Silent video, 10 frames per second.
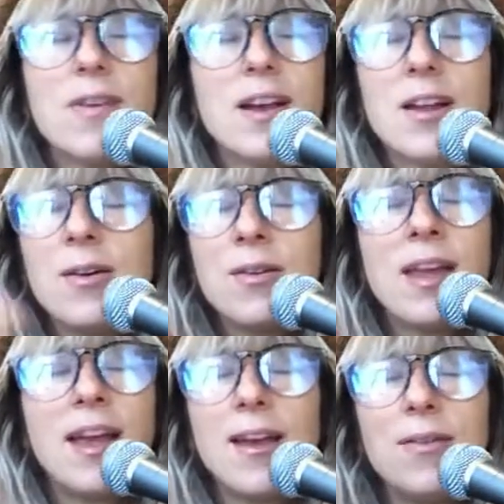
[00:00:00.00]
I don't
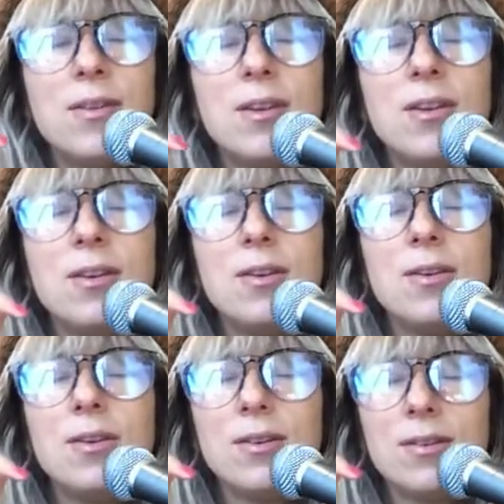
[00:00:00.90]
have
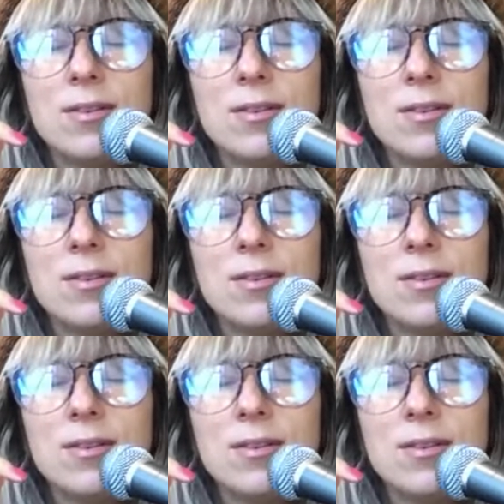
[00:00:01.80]
you.